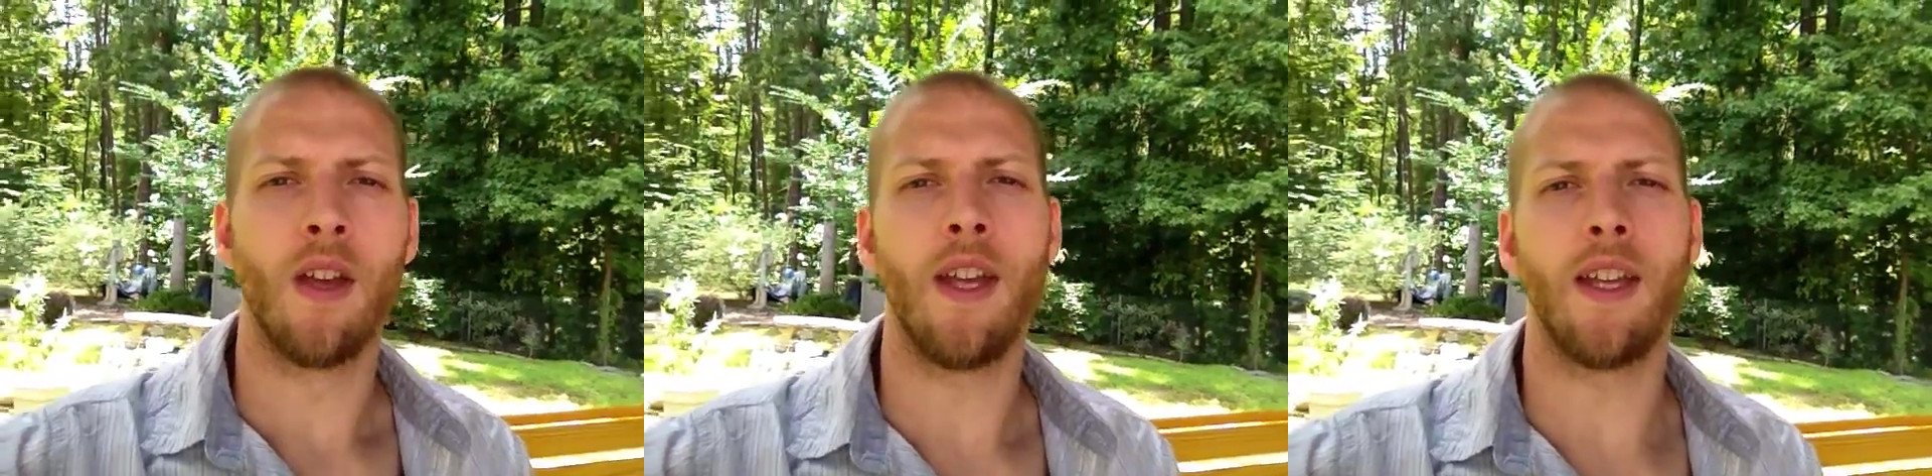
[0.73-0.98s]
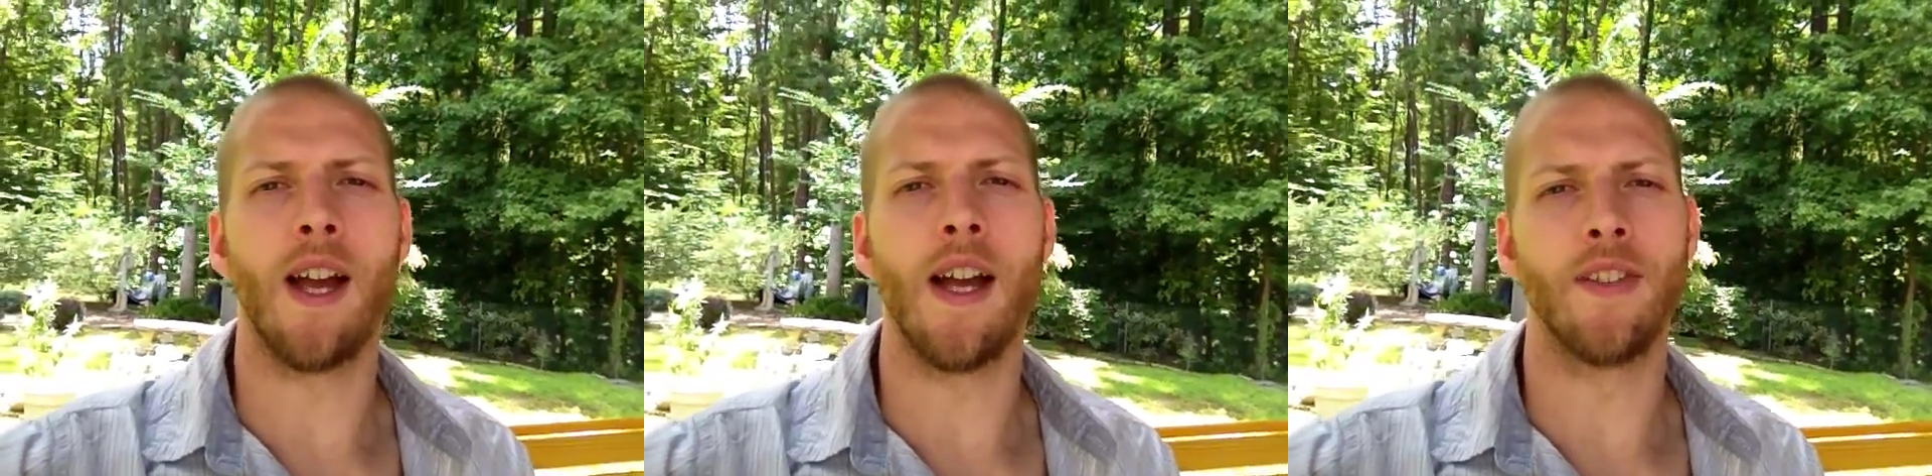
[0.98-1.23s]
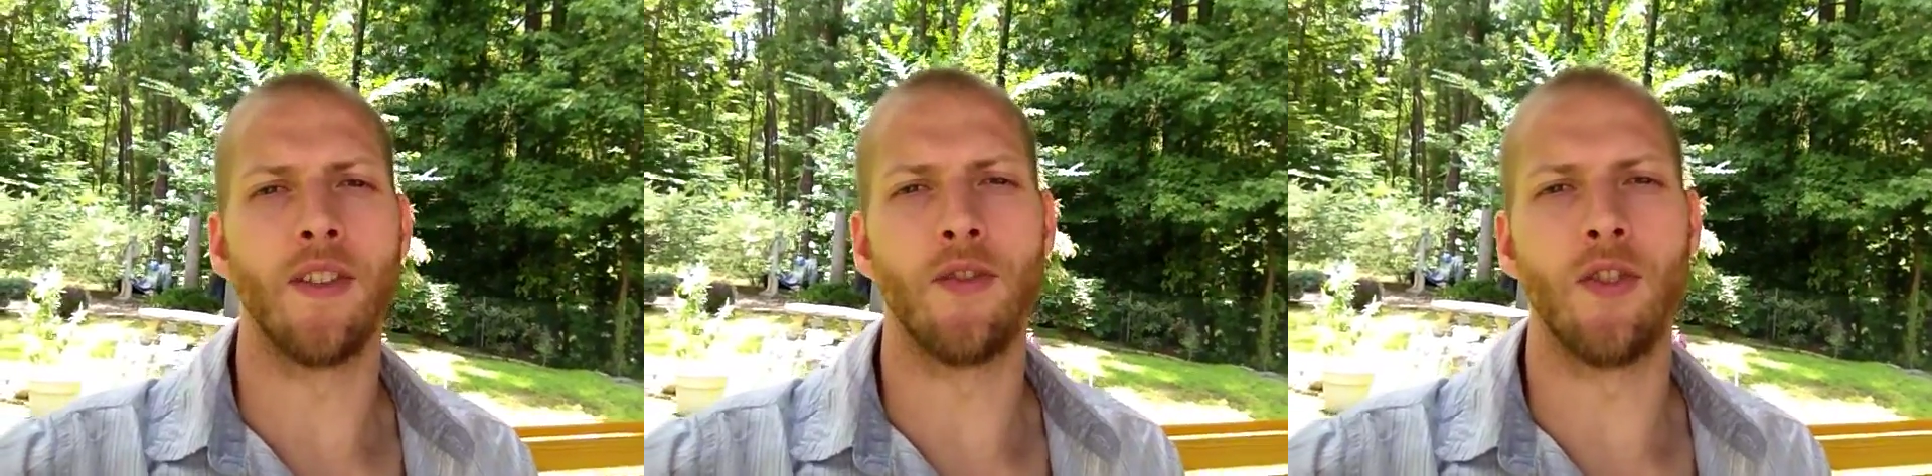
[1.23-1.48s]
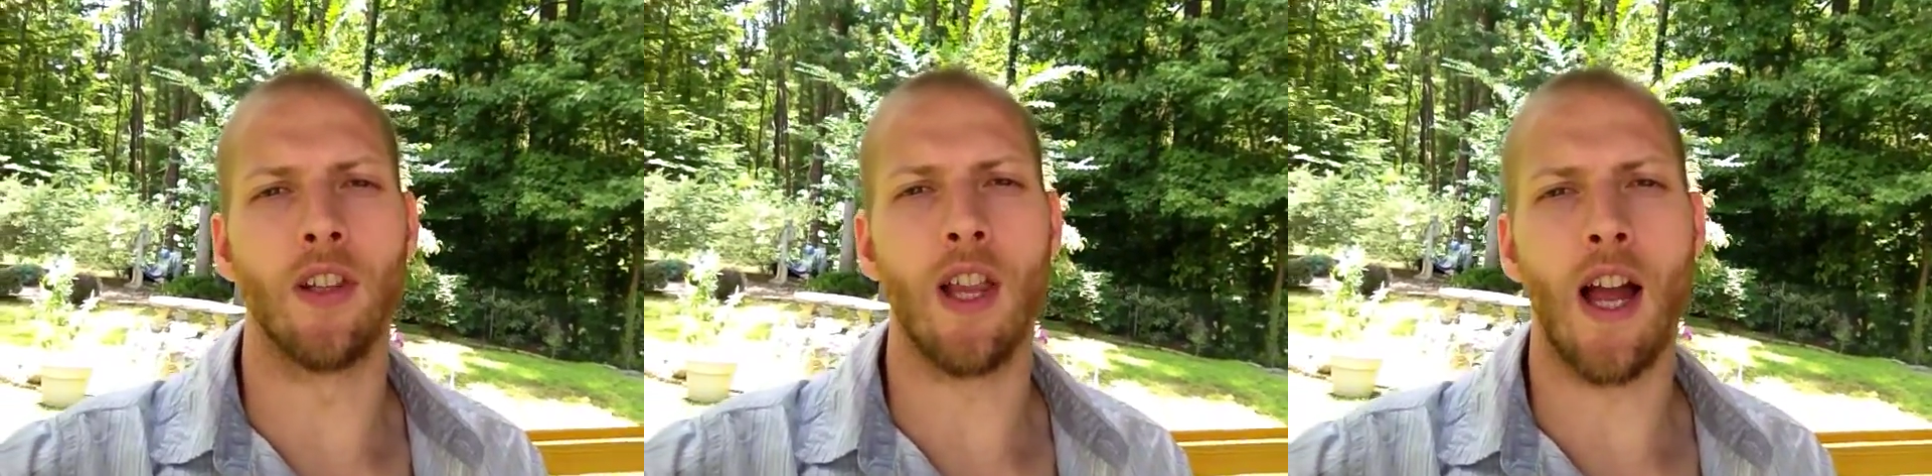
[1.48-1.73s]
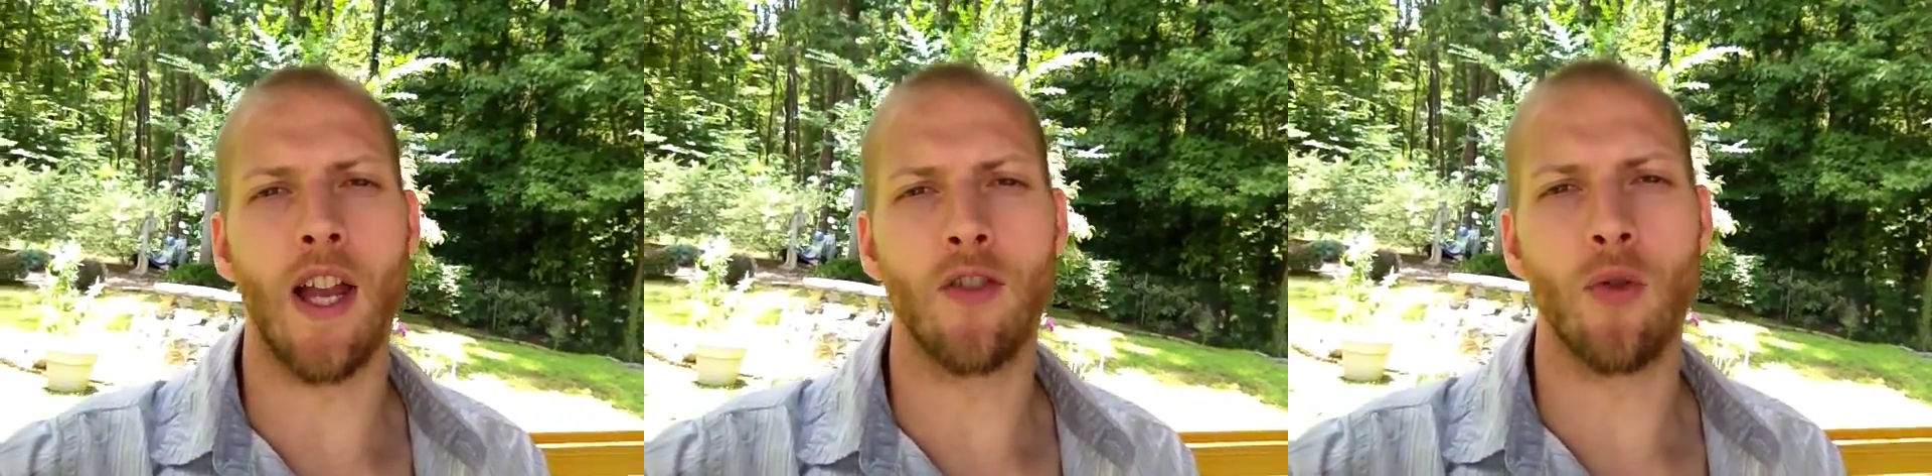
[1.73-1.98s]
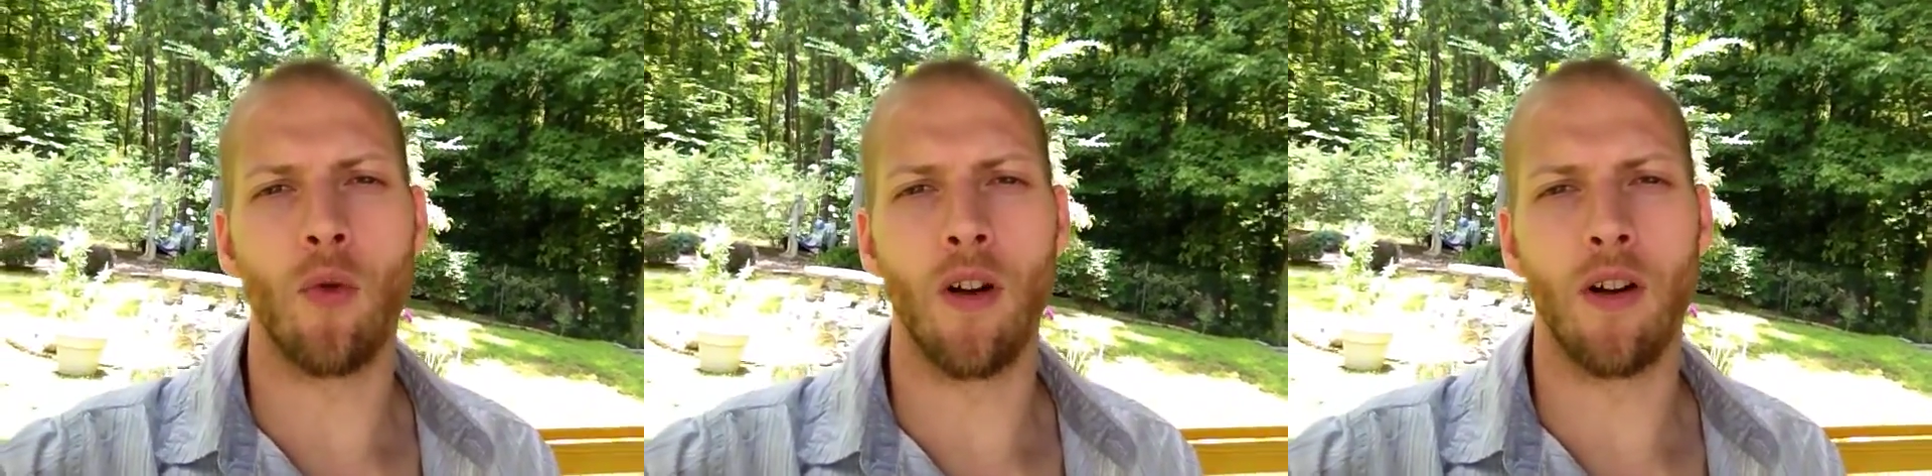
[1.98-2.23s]
Hey guys, it's July
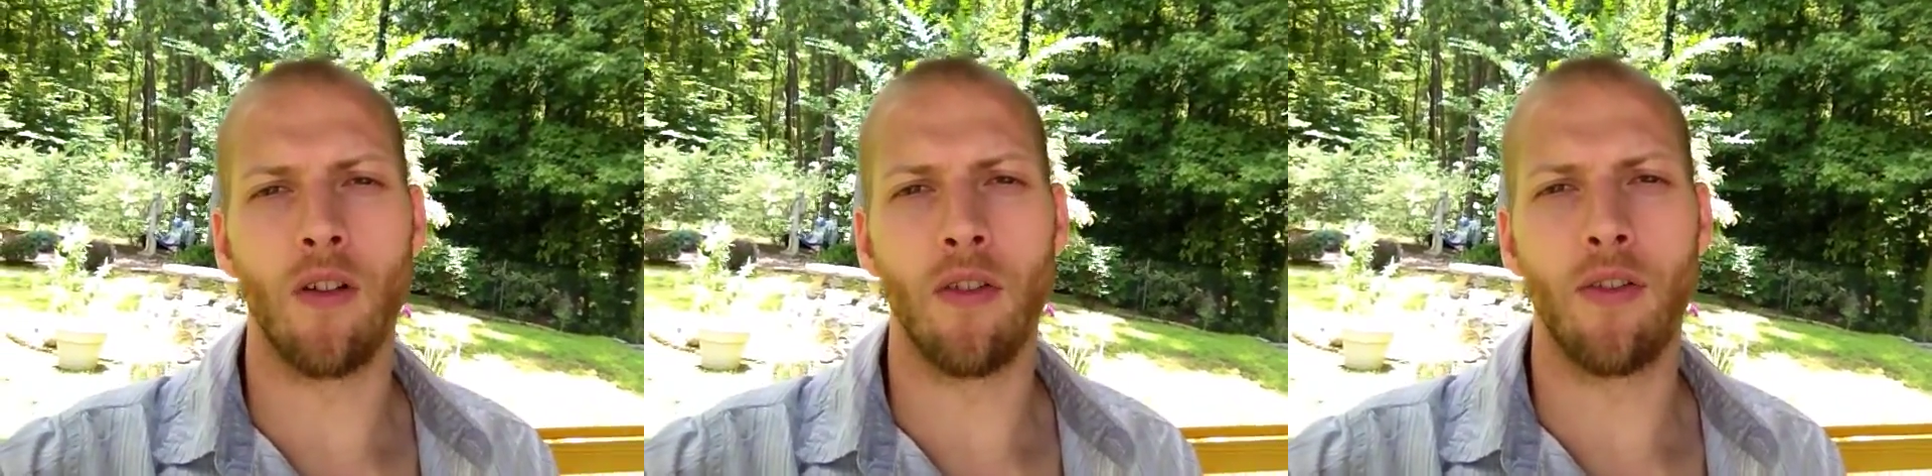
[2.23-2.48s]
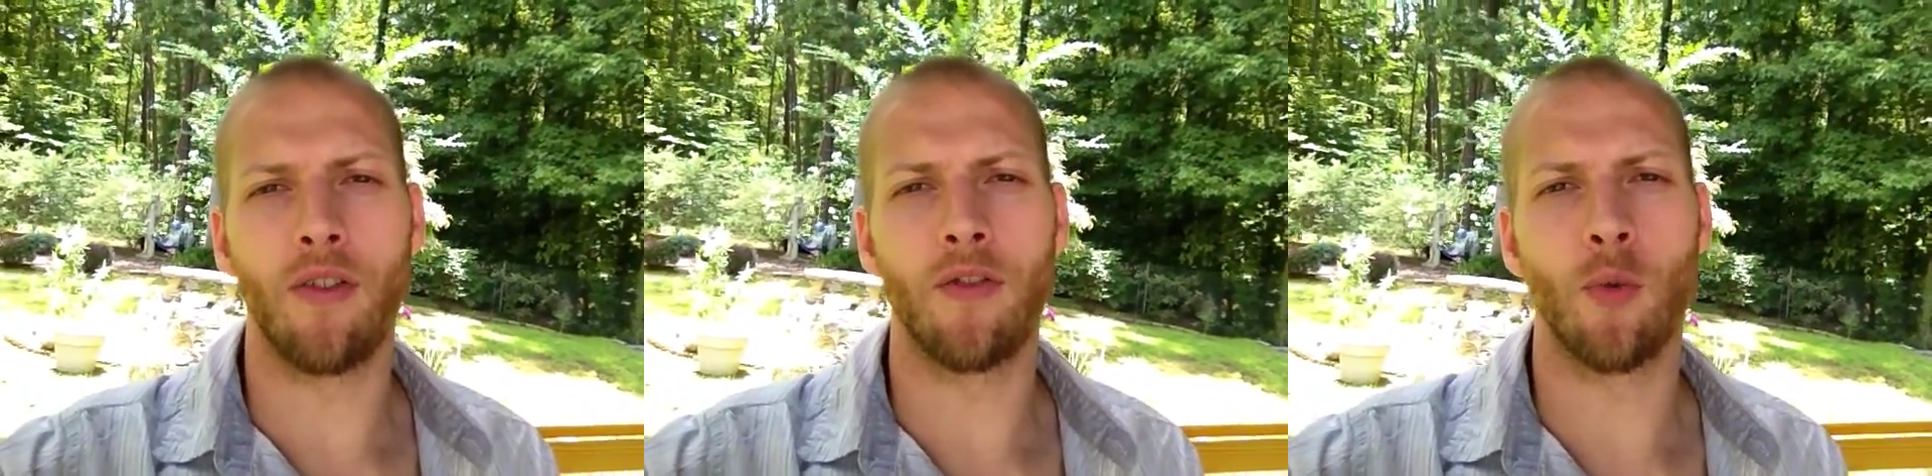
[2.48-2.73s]
12th,